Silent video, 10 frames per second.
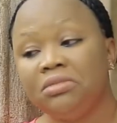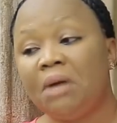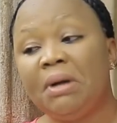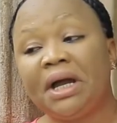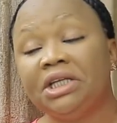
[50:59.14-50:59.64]

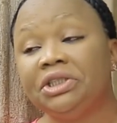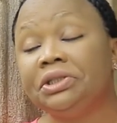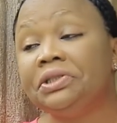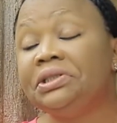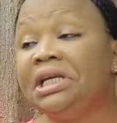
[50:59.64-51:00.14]
Now, okay, she
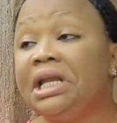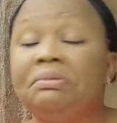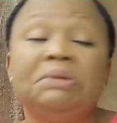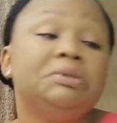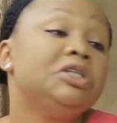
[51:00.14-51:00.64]
goes say now.
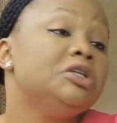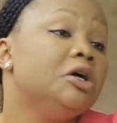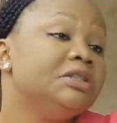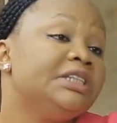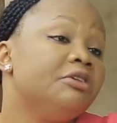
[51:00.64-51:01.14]
Maybe she
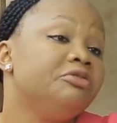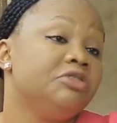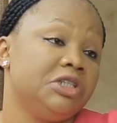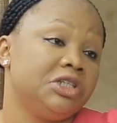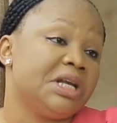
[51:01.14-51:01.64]
don't sell
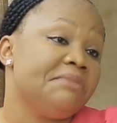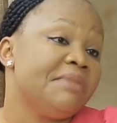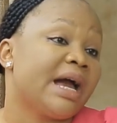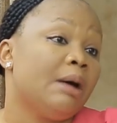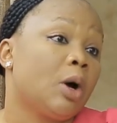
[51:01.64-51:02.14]
finish. Now,
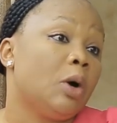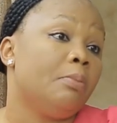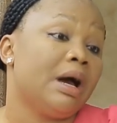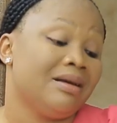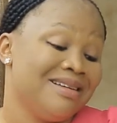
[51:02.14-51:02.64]
make her come
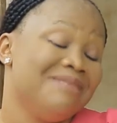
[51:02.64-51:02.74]
back.